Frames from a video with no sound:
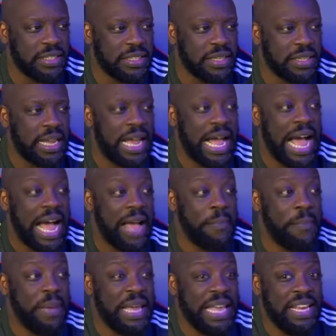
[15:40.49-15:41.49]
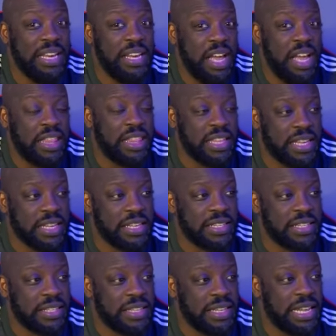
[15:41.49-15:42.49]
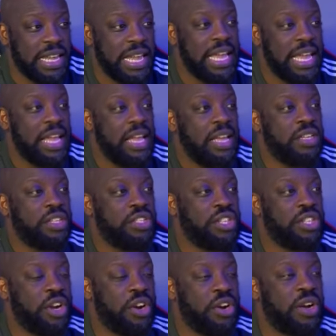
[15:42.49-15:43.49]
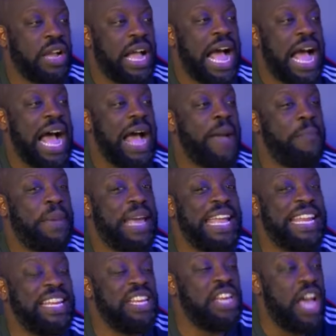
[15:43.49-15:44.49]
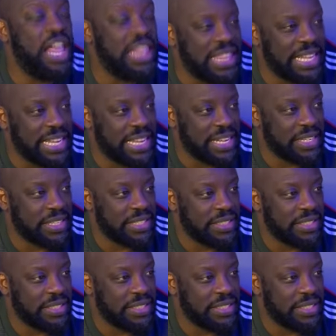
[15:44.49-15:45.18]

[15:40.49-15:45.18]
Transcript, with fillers: When you're I not pushing nothing. towards something, you're losing, sir. I pay nothing.